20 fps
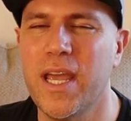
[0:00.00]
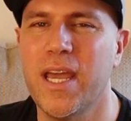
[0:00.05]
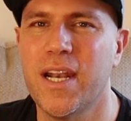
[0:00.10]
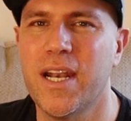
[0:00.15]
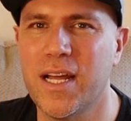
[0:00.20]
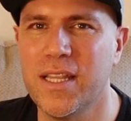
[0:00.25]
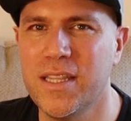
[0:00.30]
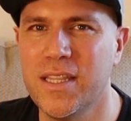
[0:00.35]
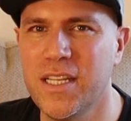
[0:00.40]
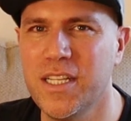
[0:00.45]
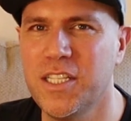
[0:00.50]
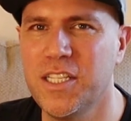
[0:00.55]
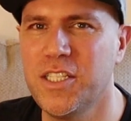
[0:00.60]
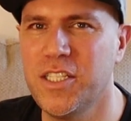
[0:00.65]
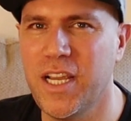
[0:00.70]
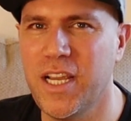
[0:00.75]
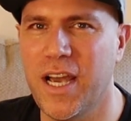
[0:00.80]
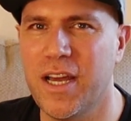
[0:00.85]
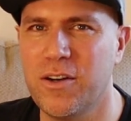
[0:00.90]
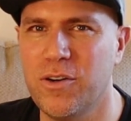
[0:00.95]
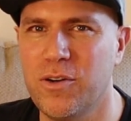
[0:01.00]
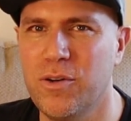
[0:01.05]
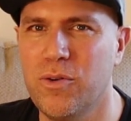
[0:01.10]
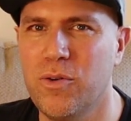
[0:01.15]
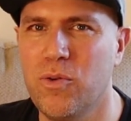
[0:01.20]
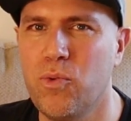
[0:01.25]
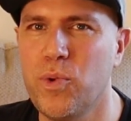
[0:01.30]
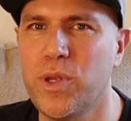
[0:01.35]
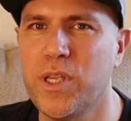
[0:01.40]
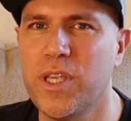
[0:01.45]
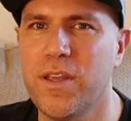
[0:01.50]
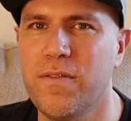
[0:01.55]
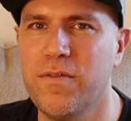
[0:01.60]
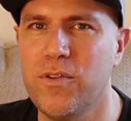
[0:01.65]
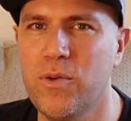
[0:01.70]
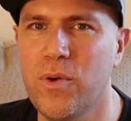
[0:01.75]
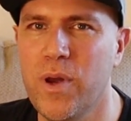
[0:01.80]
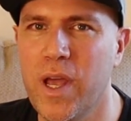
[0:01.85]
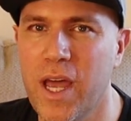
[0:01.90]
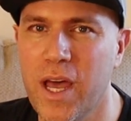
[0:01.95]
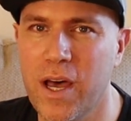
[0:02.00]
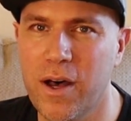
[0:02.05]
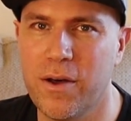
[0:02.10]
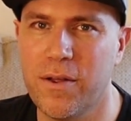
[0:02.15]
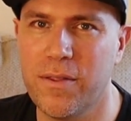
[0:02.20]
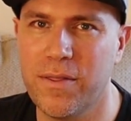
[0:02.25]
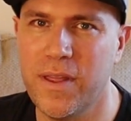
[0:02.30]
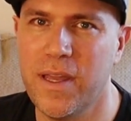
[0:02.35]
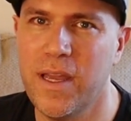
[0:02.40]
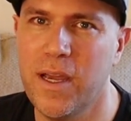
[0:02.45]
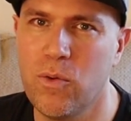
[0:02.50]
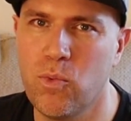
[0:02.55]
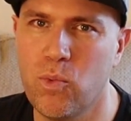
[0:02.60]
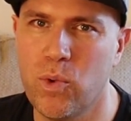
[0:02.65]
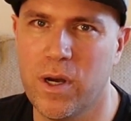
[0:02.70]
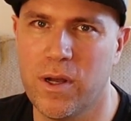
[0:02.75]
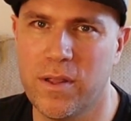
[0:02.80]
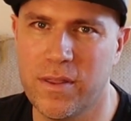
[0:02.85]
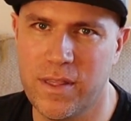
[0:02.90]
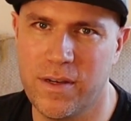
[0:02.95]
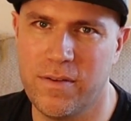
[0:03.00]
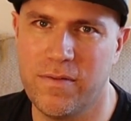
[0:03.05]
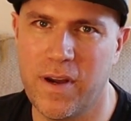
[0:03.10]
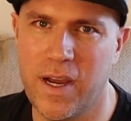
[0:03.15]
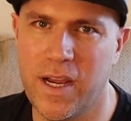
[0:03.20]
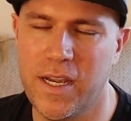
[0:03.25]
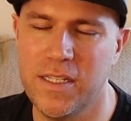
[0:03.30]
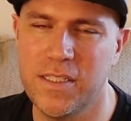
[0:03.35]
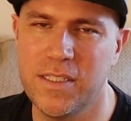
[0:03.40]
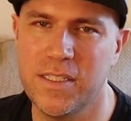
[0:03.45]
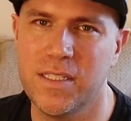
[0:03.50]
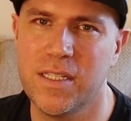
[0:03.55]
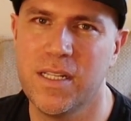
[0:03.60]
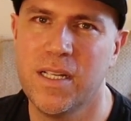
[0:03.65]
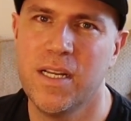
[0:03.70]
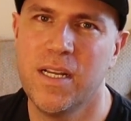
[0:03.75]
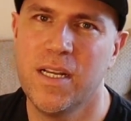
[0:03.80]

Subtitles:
and on this channel we give you health and wealth advice